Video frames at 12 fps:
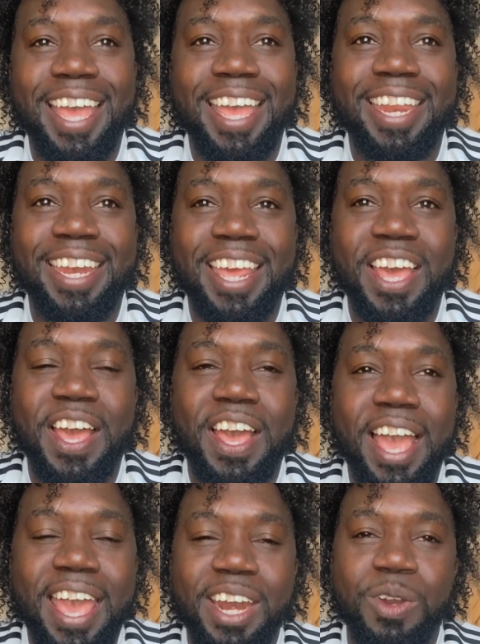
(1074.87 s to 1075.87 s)
and
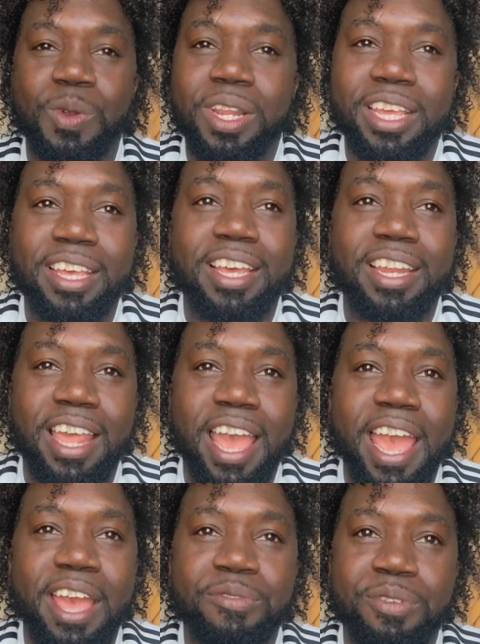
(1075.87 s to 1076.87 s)
uh, I had a really good
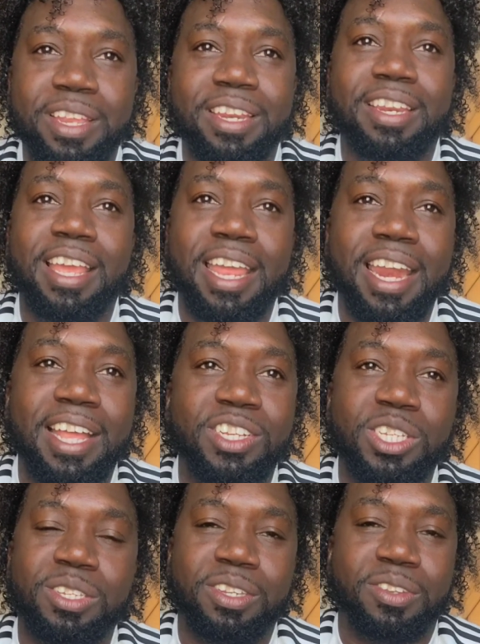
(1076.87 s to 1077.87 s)
laugh and, and I
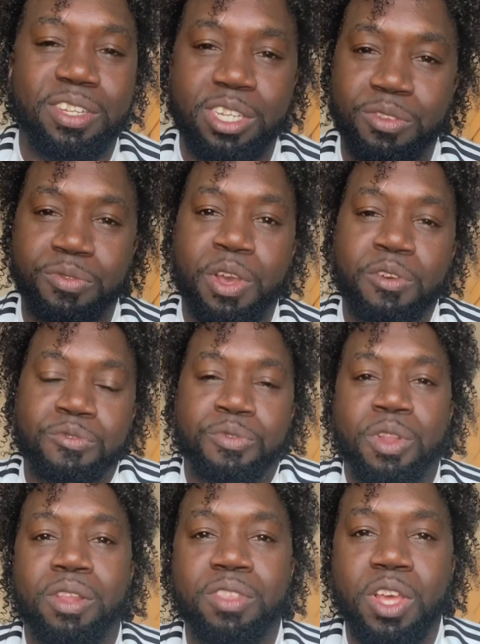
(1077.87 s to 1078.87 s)
just, just felt
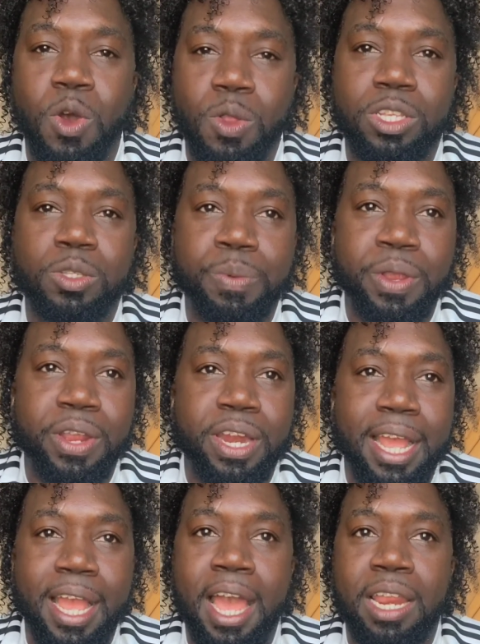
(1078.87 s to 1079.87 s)
full of the Holy
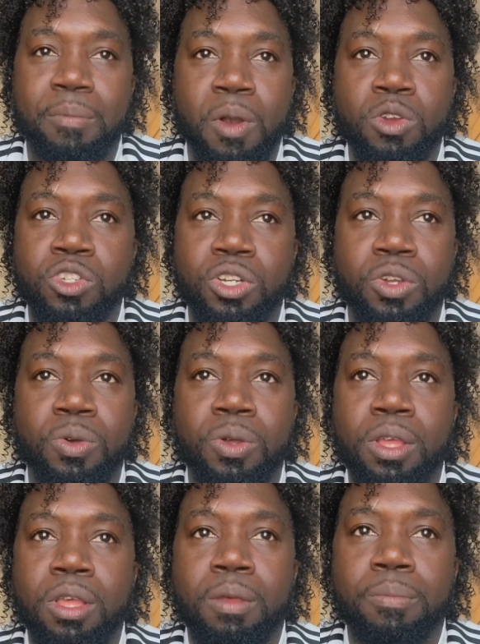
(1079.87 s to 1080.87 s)
Spirit. I got
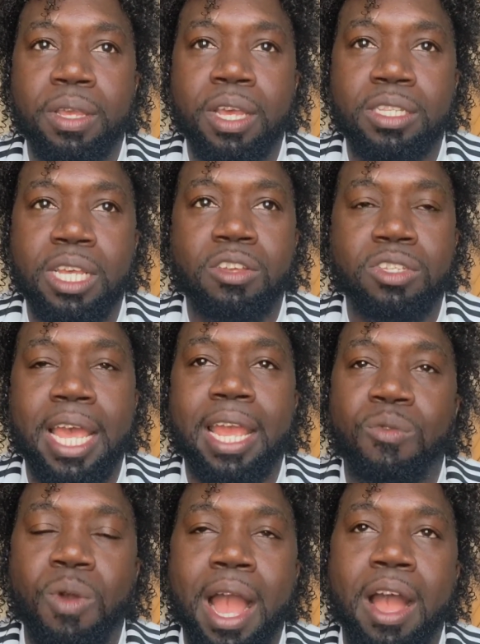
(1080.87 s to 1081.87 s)
emotional because I was
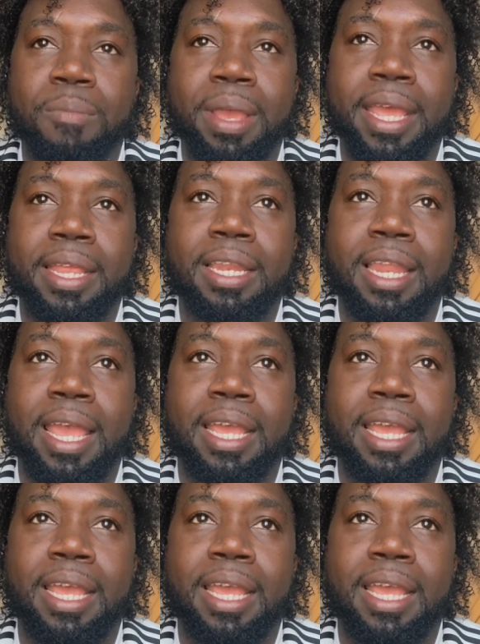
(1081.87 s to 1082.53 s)
like, wow, man,